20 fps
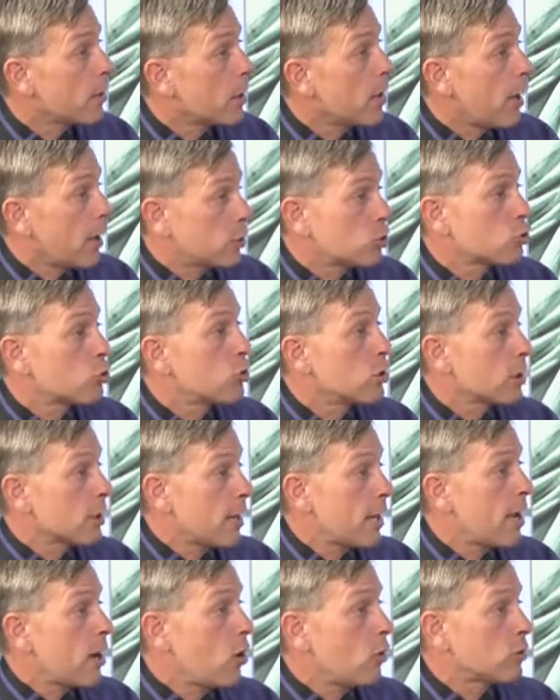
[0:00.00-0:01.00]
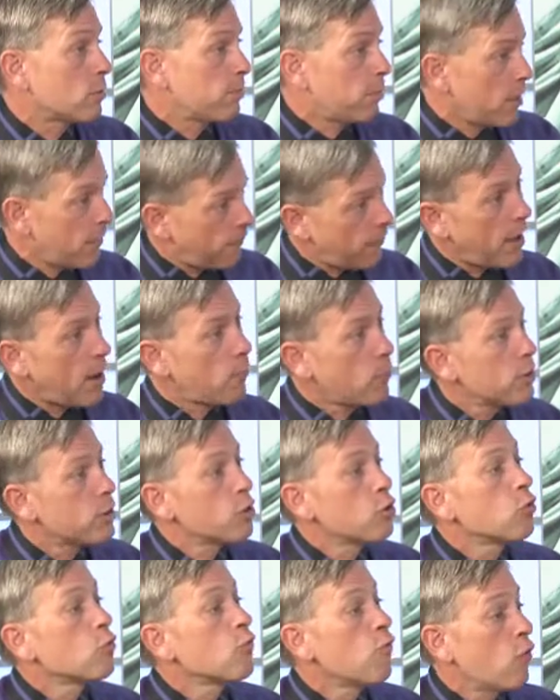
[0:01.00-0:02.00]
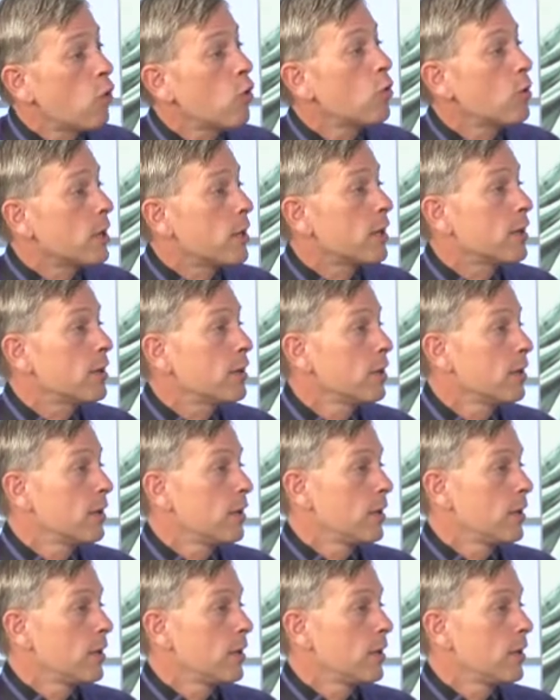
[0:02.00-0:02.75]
that shouldn't count. But if that hmm. was you voting,